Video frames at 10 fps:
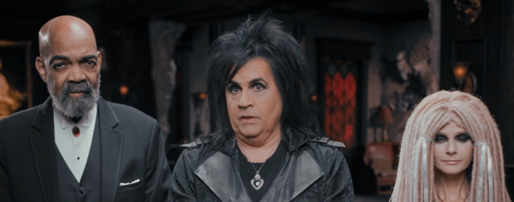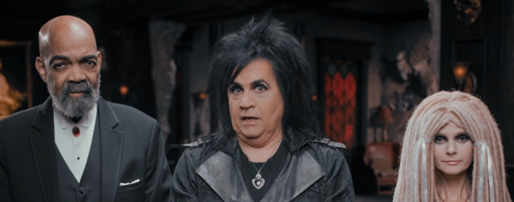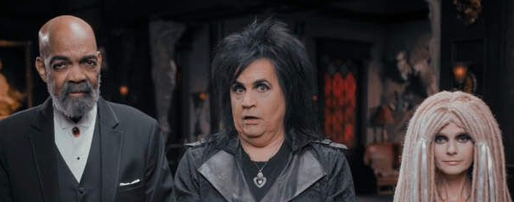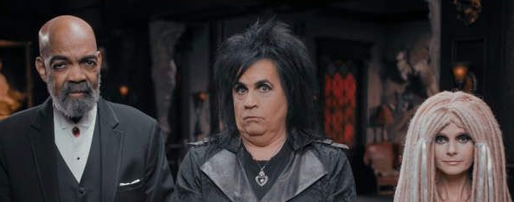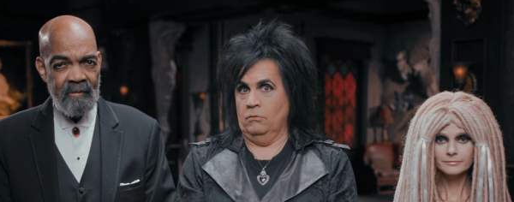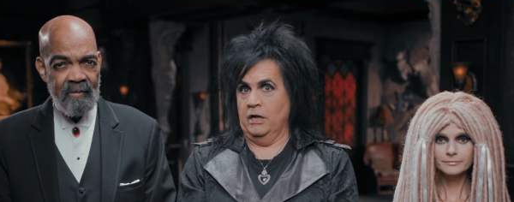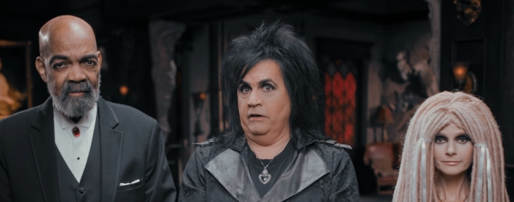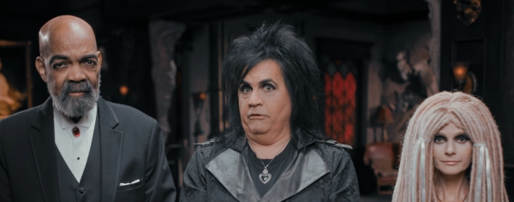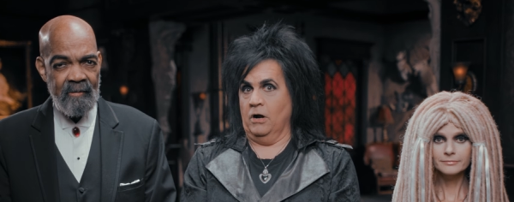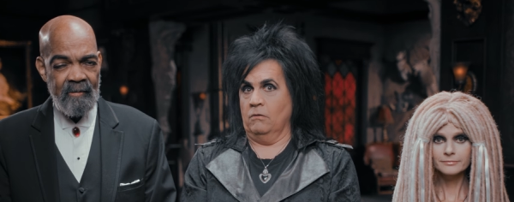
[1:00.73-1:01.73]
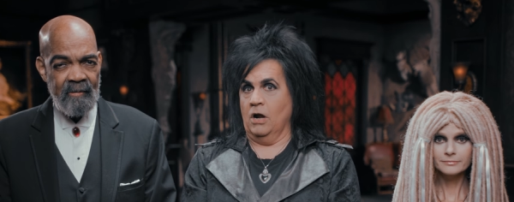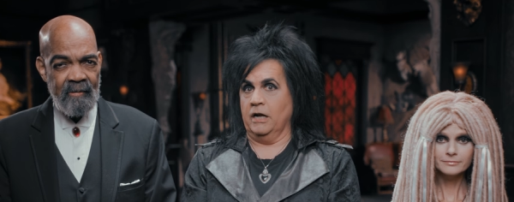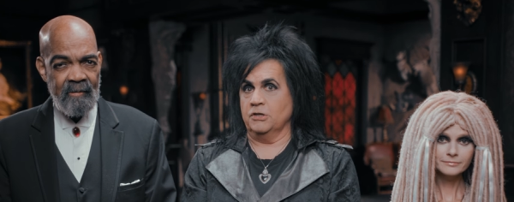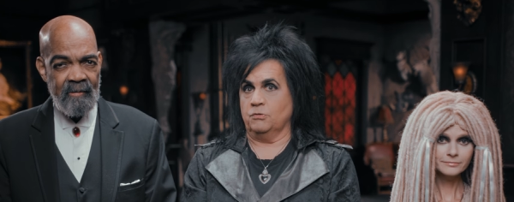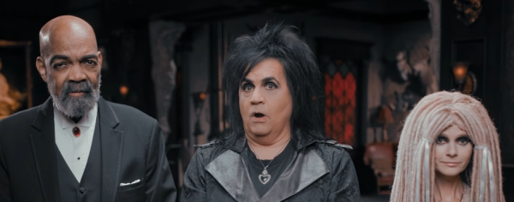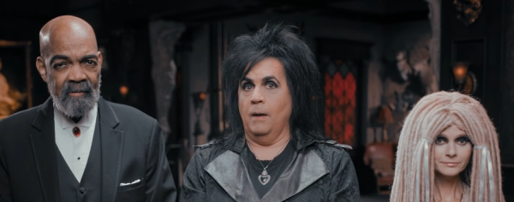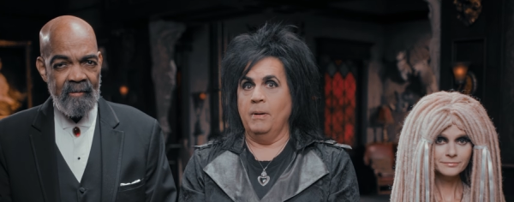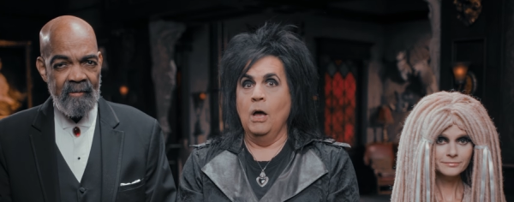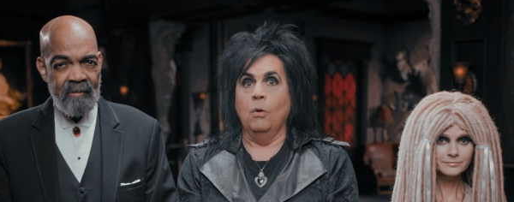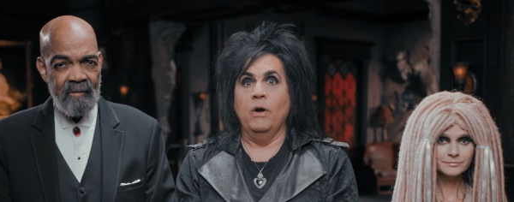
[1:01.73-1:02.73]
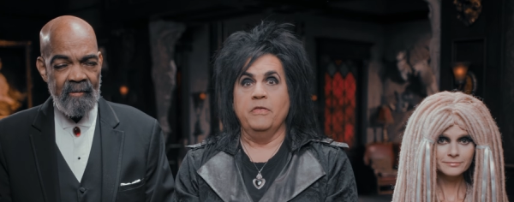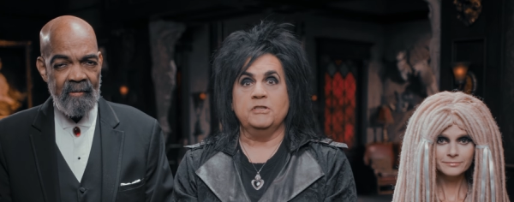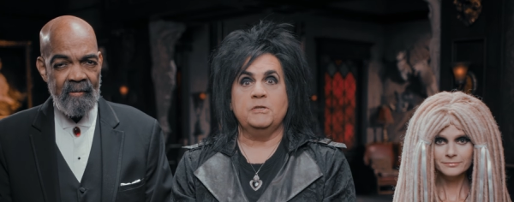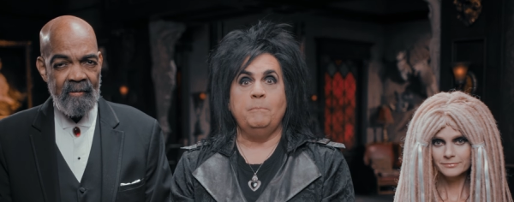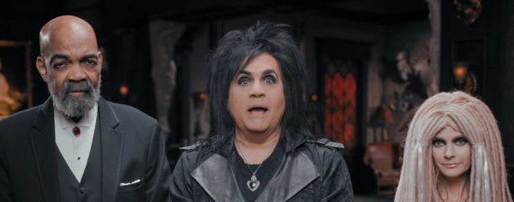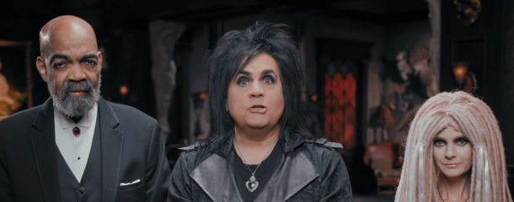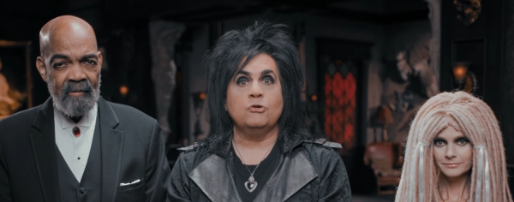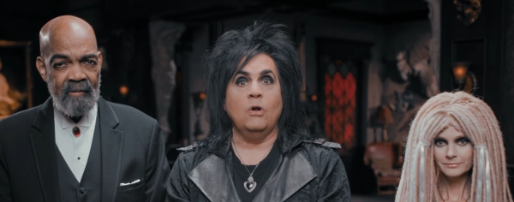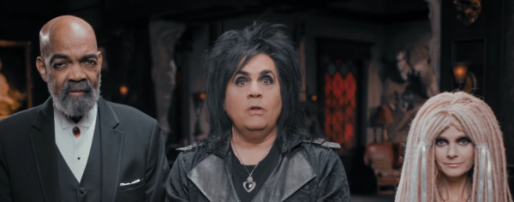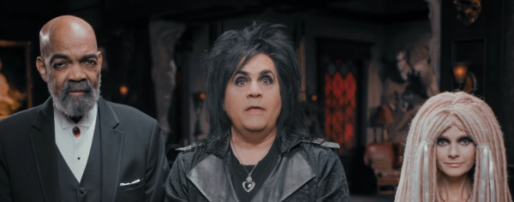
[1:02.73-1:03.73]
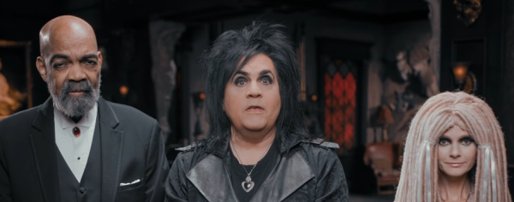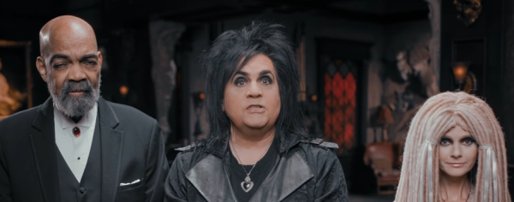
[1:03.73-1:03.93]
Speaker 1: Get ready for a raucous romp where the spectral and the